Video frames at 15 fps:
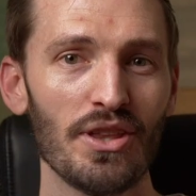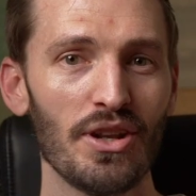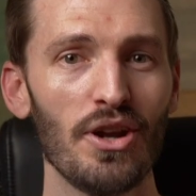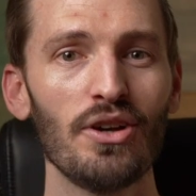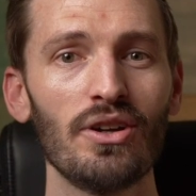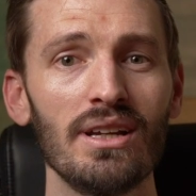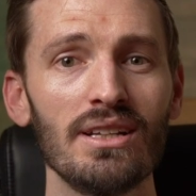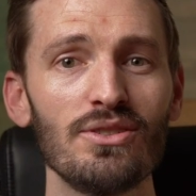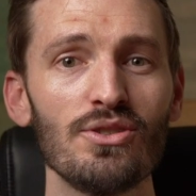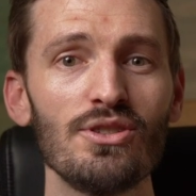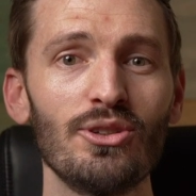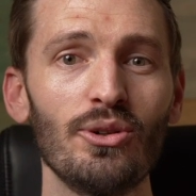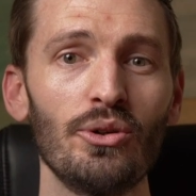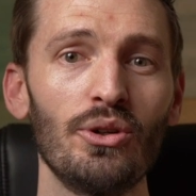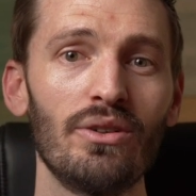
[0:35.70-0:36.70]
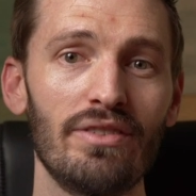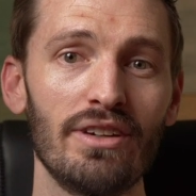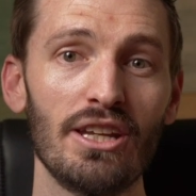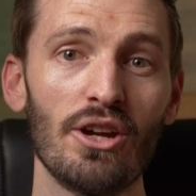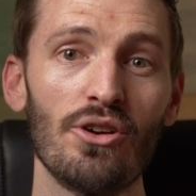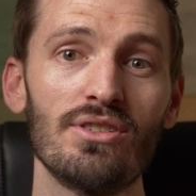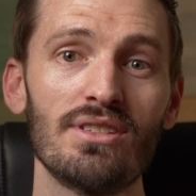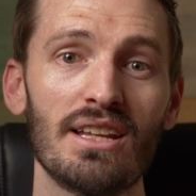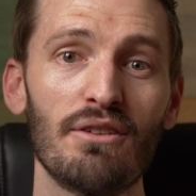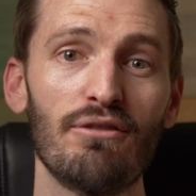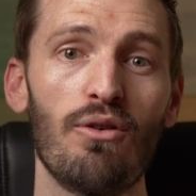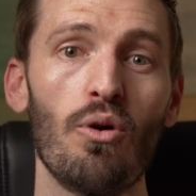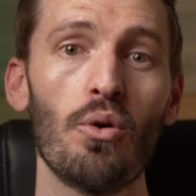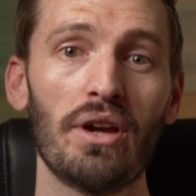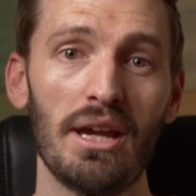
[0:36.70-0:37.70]
they're not going to store your videos in
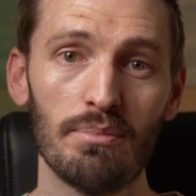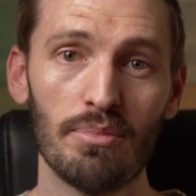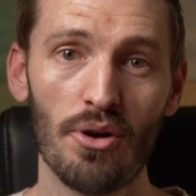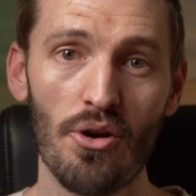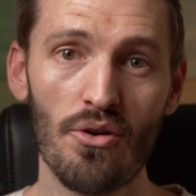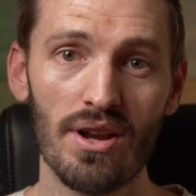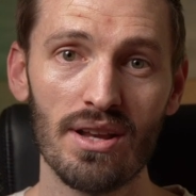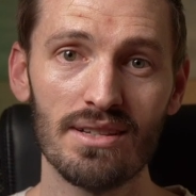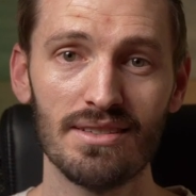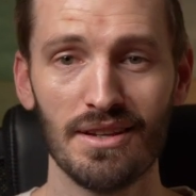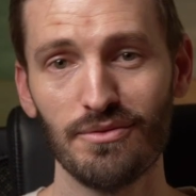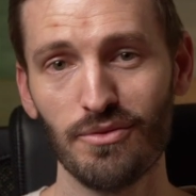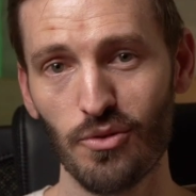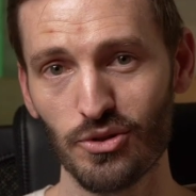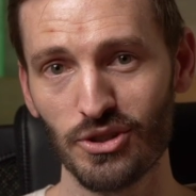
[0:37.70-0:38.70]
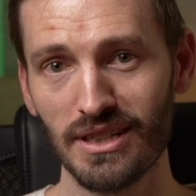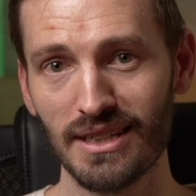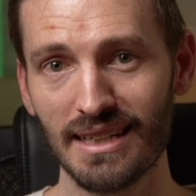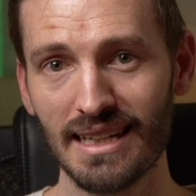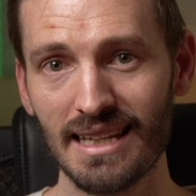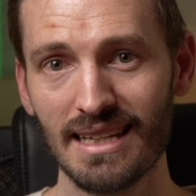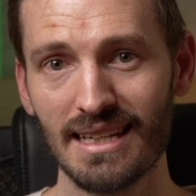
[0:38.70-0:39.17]
4K ProRes, unfortunately.